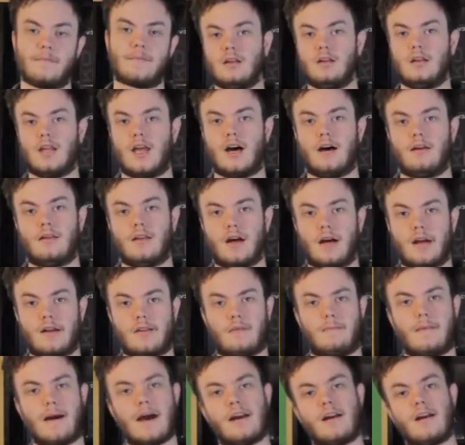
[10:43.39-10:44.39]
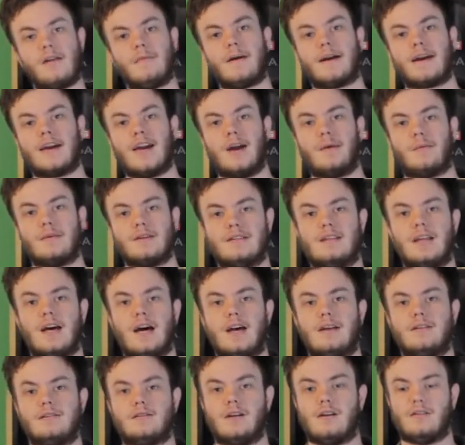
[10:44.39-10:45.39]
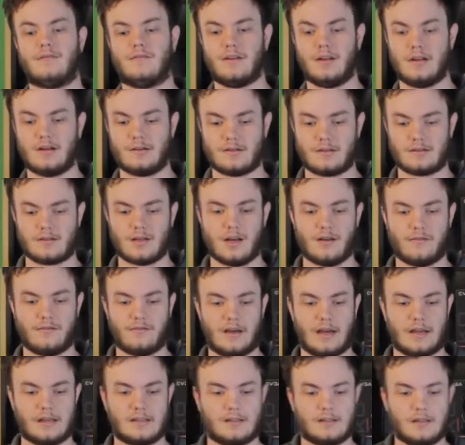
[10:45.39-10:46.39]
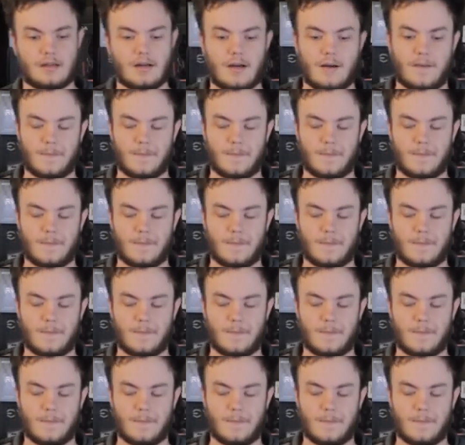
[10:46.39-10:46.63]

Now the battery on my camera is dying, so I'll finish this off fast.